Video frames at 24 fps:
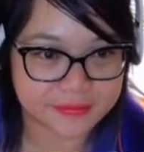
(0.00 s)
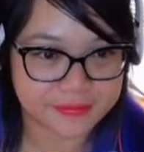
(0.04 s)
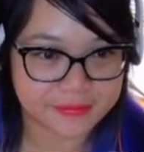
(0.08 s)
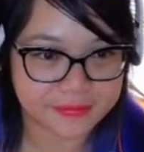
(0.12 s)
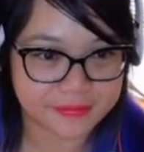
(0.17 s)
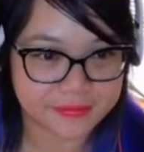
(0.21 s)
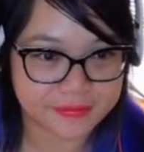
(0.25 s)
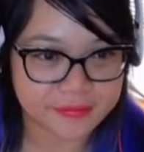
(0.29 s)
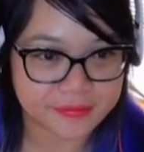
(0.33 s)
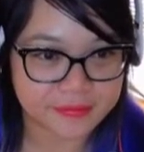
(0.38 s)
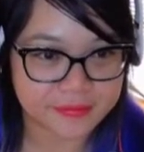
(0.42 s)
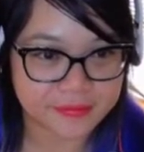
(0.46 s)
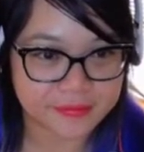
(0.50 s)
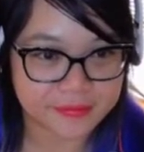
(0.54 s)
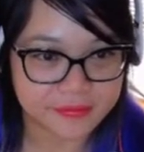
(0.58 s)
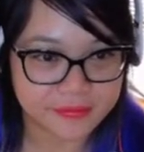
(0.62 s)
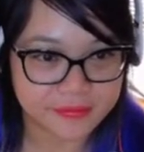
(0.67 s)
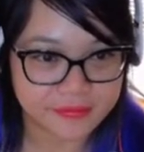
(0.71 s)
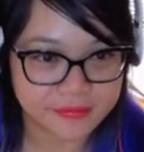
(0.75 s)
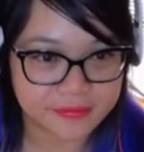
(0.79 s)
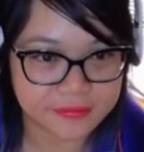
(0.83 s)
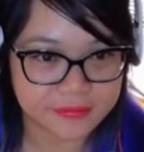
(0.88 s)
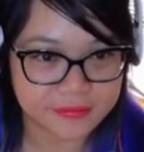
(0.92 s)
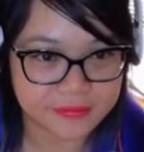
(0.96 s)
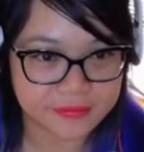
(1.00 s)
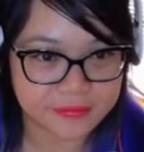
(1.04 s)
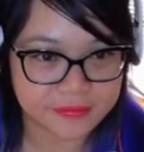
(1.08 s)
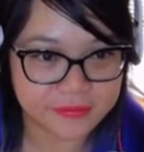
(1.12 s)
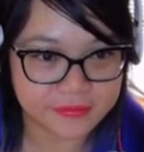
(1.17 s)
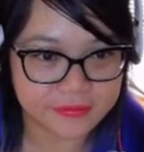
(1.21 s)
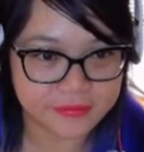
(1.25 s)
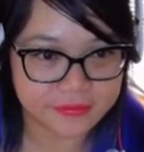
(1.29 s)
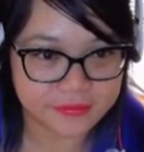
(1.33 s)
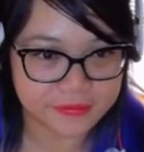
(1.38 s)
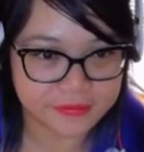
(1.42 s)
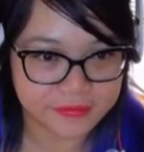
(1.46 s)

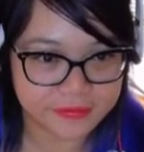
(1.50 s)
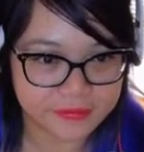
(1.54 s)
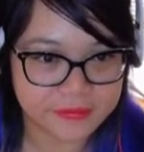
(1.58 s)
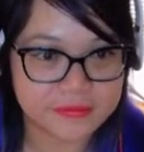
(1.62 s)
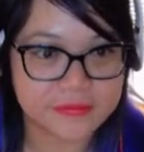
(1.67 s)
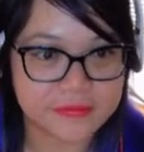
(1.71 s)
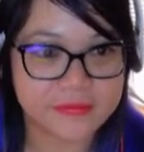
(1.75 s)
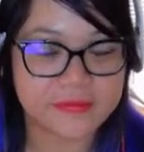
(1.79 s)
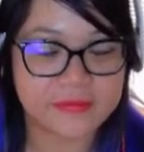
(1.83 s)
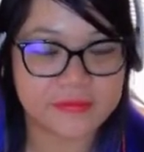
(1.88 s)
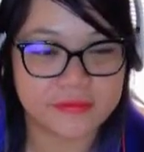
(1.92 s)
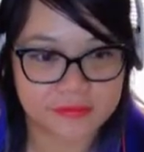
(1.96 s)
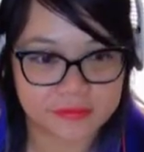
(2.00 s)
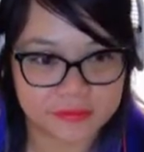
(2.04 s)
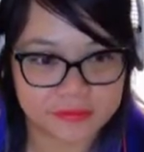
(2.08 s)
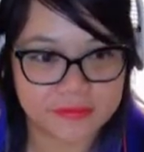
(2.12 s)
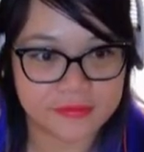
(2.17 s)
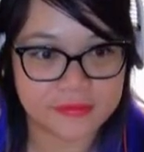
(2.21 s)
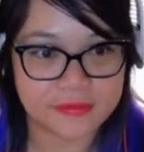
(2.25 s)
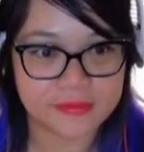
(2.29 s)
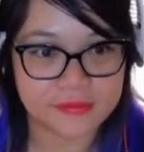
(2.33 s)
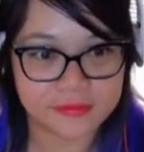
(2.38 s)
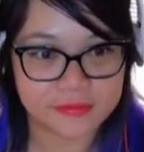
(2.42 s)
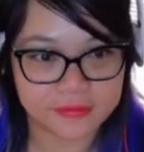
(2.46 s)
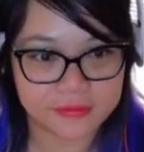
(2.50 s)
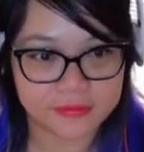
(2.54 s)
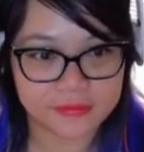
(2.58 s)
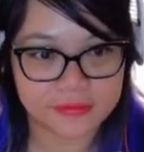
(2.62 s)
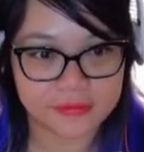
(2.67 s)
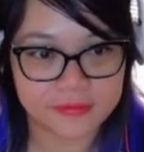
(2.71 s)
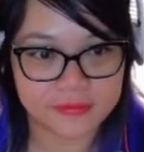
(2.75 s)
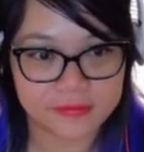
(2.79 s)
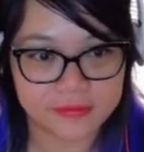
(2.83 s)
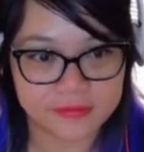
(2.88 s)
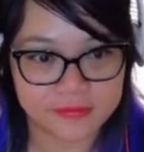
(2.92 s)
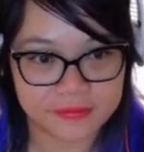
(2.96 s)

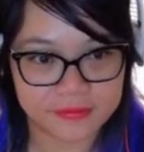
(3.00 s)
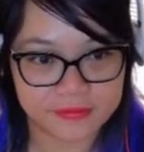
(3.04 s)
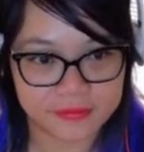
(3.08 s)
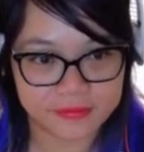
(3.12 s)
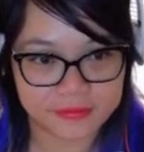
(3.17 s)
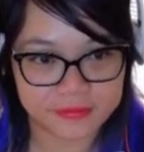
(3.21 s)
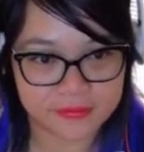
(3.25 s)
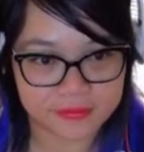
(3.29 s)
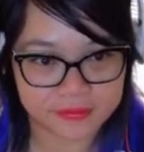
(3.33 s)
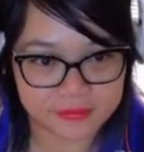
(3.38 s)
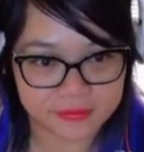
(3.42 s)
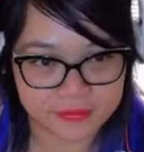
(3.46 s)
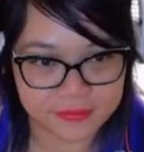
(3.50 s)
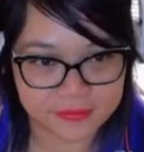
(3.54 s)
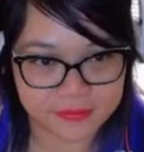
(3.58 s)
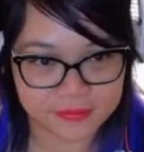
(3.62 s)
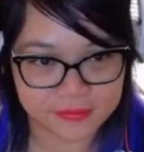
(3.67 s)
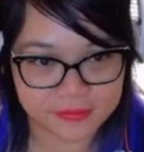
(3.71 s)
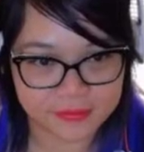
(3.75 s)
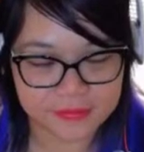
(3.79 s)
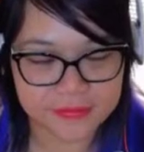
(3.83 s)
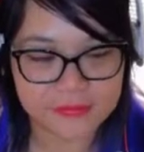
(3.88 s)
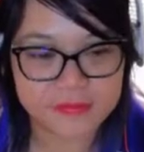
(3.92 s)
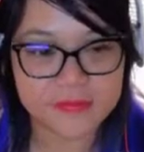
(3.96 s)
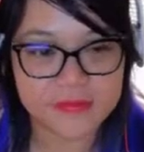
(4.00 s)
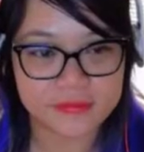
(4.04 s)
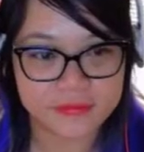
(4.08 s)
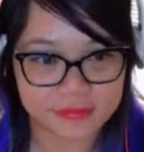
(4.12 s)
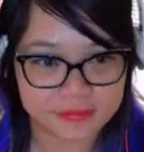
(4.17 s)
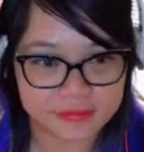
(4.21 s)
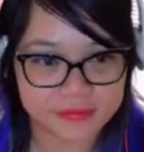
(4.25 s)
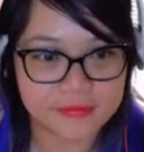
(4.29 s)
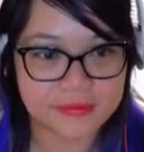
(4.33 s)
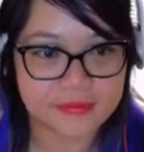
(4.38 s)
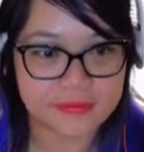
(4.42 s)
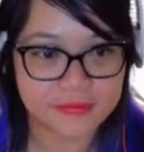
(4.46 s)

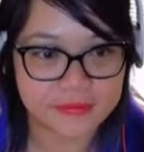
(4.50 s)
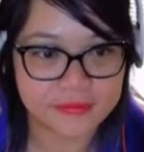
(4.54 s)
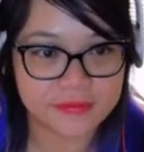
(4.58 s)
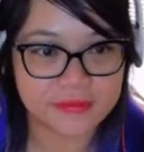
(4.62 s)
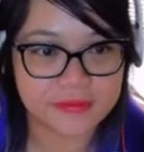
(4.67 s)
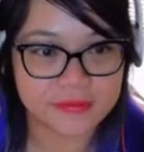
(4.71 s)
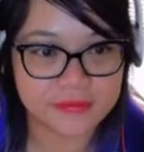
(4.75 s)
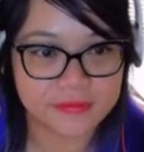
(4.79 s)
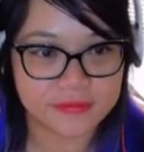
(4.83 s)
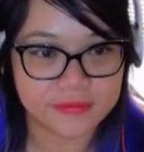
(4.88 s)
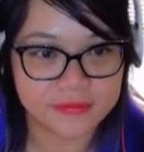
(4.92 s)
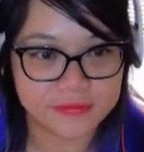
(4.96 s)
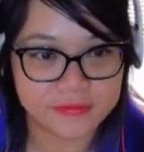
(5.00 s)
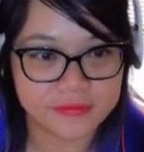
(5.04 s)
(not speaking)